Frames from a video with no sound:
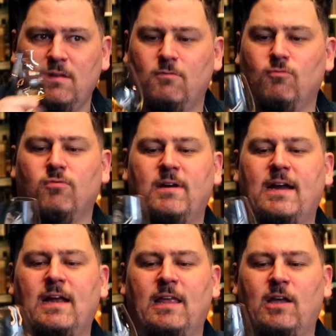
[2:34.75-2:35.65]

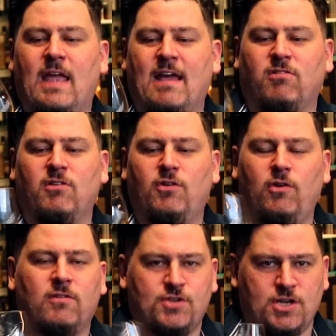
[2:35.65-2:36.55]
Really excellent
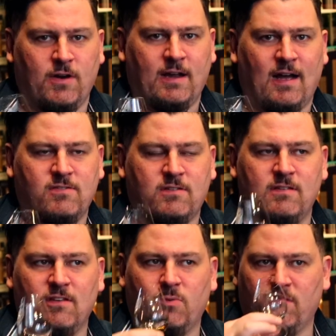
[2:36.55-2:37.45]
use of sherry casks in
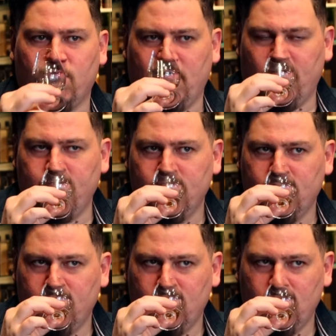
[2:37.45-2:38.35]
this one as well.
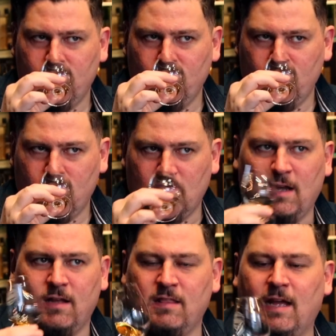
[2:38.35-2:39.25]
And
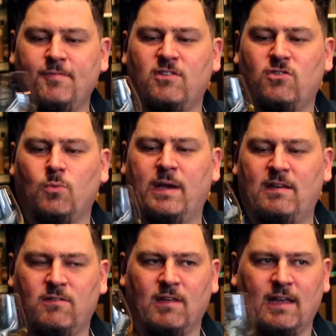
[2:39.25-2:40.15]
that lovely
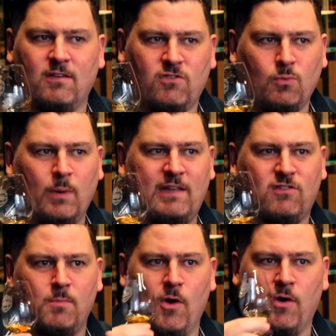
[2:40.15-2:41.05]
sweets, like sweet
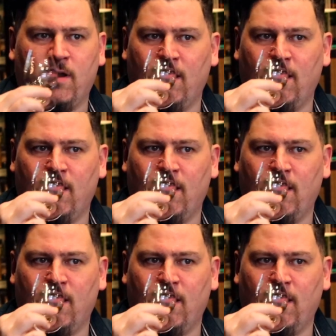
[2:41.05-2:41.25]
smoke.